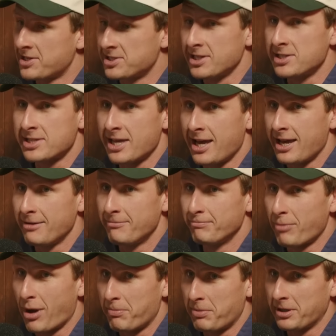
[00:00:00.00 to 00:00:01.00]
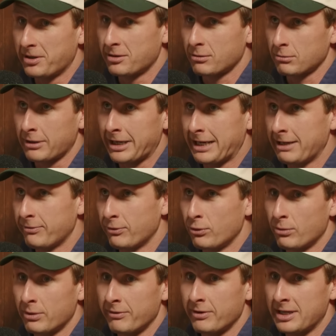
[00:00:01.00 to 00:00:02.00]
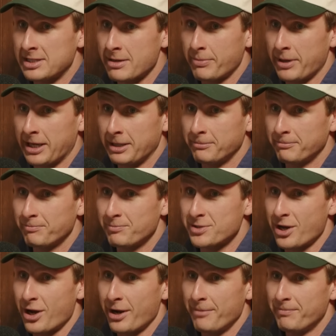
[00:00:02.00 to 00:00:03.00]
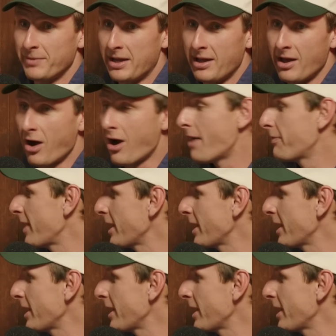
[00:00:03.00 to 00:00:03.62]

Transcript: Sid's there by Yeah. pick three, four, whatever it ends up mm. being. So, all right,